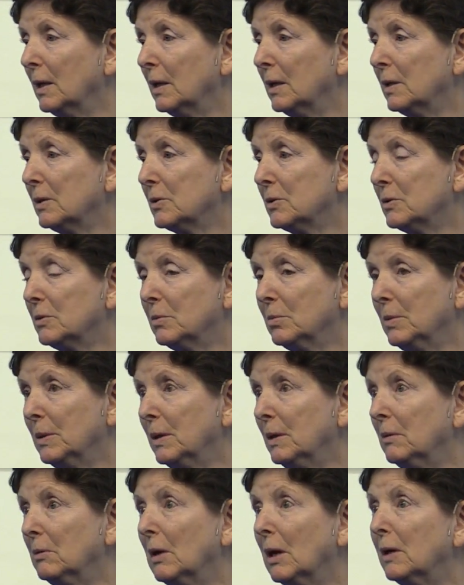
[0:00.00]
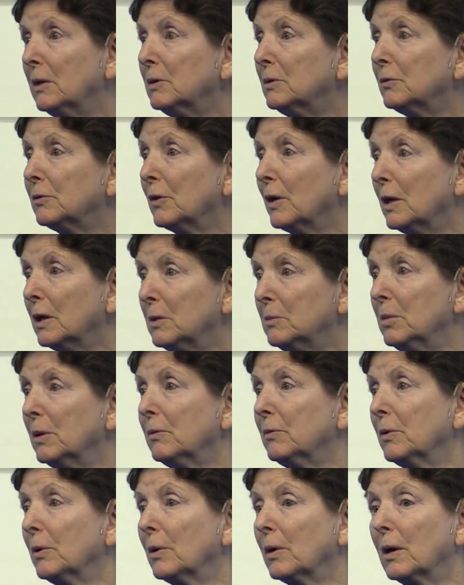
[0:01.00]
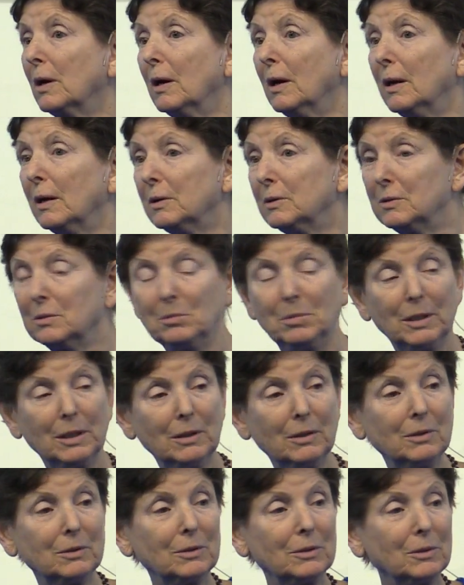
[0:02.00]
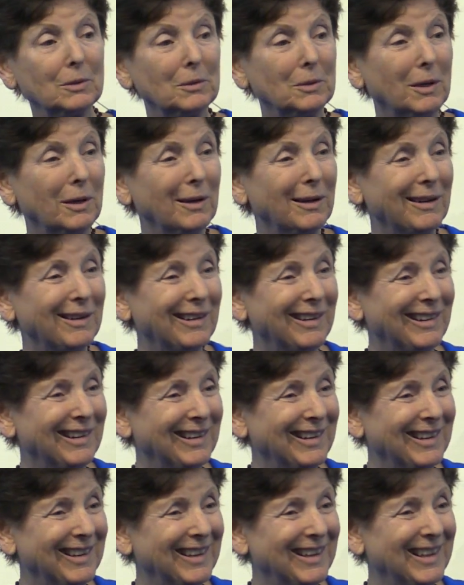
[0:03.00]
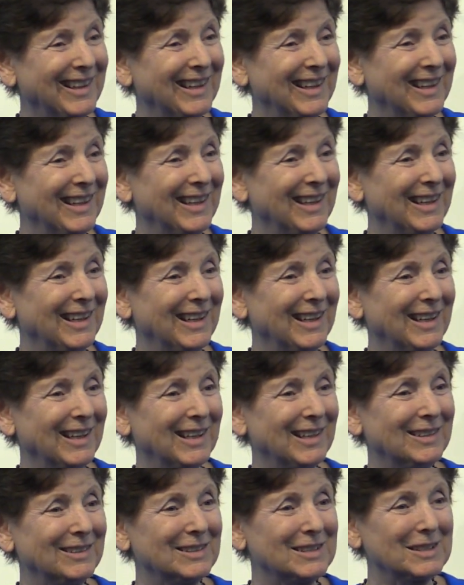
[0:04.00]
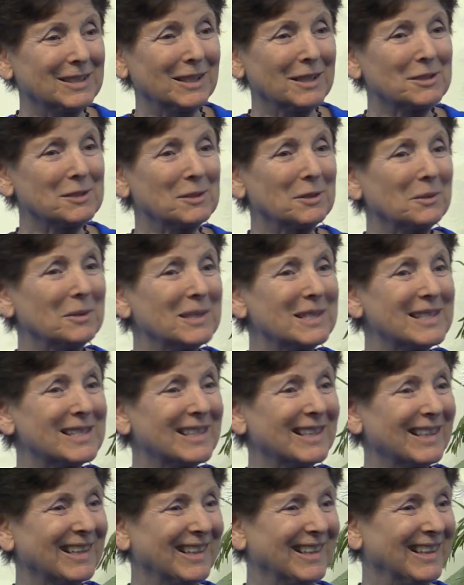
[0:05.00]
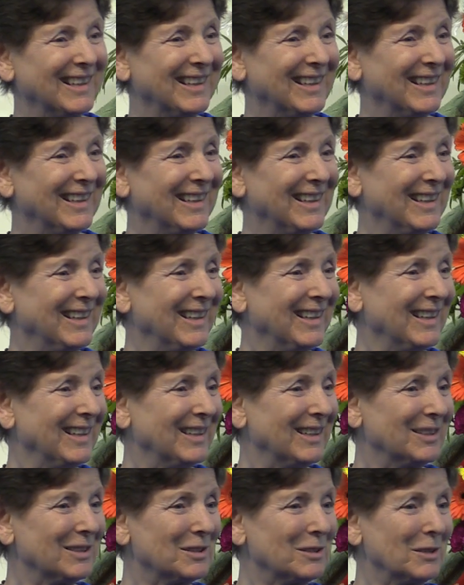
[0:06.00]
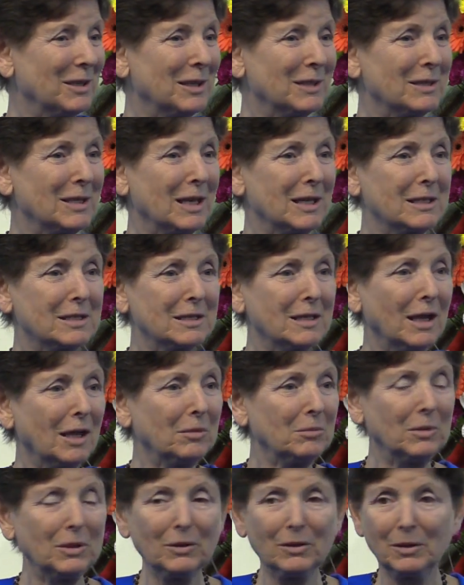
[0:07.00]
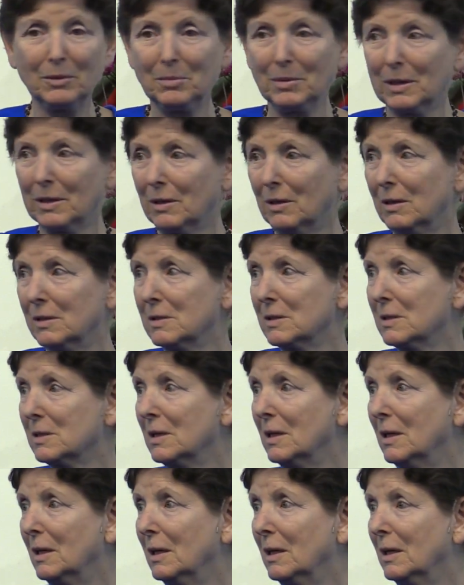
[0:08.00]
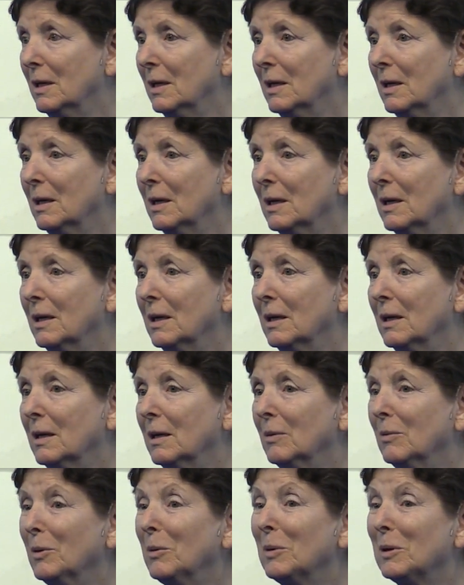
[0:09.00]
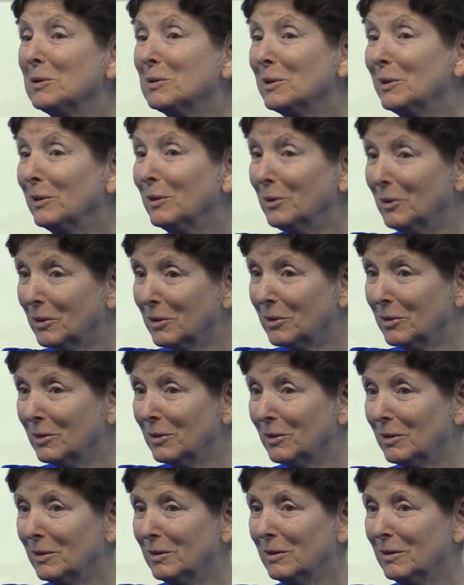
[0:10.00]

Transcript: is to be unafraid before God, to be who you are. And it's not so easy. And it's not merely because we want to look good.